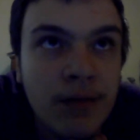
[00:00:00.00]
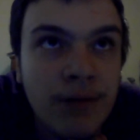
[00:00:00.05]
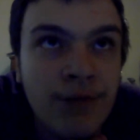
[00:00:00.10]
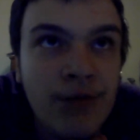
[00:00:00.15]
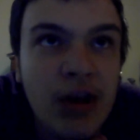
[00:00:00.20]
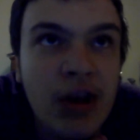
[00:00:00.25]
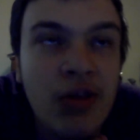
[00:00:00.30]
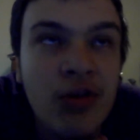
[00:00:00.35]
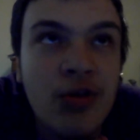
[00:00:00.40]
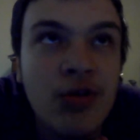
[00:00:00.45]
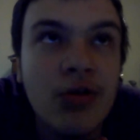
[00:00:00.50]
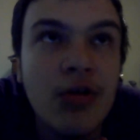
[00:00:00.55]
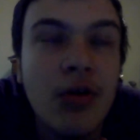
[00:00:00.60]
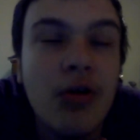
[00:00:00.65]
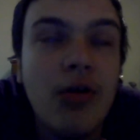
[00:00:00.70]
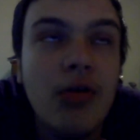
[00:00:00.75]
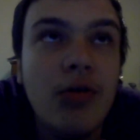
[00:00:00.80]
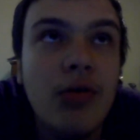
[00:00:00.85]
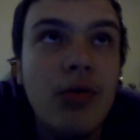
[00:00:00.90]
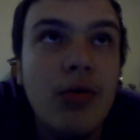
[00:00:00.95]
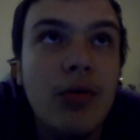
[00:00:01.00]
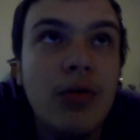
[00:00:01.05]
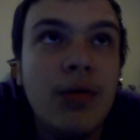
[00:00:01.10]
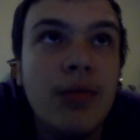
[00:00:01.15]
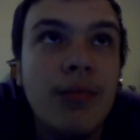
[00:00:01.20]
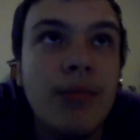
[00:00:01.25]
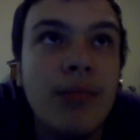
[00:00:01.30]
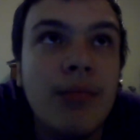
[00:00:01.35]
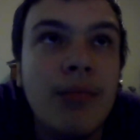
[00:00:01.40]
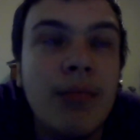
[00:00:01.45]
there's so
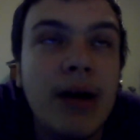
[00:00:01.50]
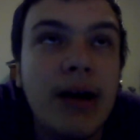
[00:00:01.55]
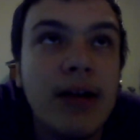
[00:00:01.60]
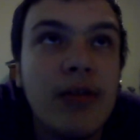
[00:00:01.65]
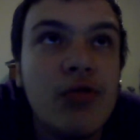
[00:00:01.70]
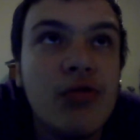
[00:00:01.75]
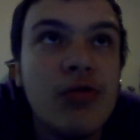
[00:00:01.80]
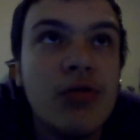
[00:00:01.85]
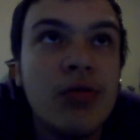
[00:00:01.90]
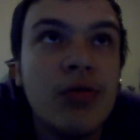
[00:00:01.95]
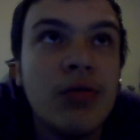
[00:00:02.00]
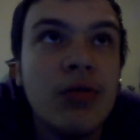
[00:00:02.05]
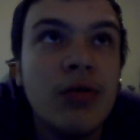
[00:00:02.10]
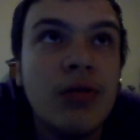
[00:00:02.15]
much